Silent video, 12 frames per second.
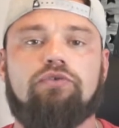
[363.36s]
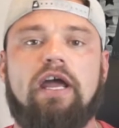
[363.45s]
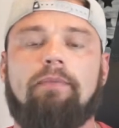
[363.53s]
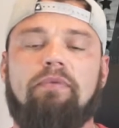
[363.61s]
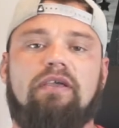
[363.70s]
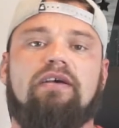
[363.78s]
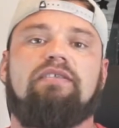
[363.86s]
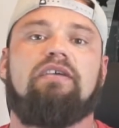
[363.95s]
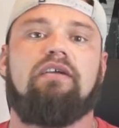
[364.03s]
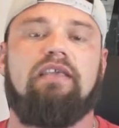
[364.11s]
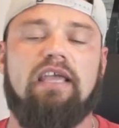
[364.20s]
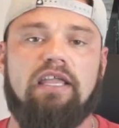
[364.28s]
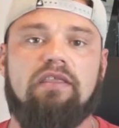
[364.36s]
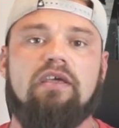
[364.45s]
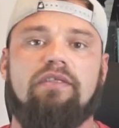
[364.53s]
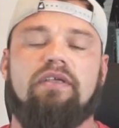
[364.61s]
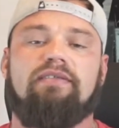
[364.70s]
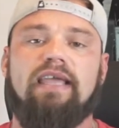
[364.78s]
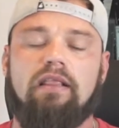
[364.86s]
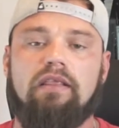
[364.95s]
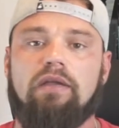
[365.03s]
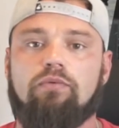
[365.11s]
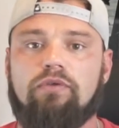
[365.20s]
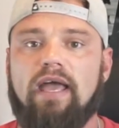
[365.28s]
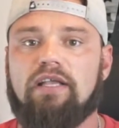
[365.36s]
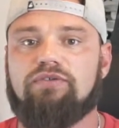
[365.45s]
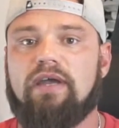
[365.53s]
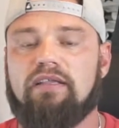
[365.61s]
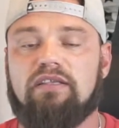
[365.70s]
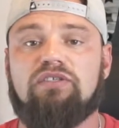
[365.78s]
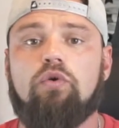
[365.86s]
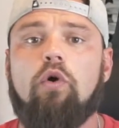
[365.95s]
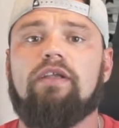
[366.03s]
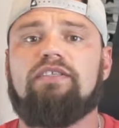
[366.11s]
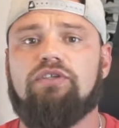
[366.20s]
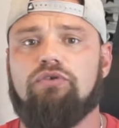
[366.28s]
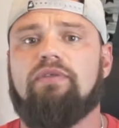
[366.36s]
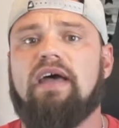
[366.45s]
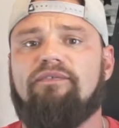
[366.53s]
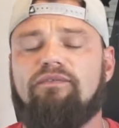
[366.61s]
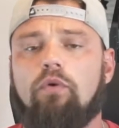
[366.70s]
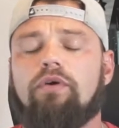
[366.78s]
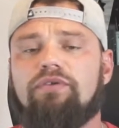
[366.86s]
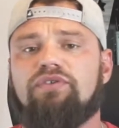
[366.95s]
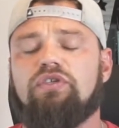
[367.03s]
tract because, again, the dandelion root extract is going to do that for you.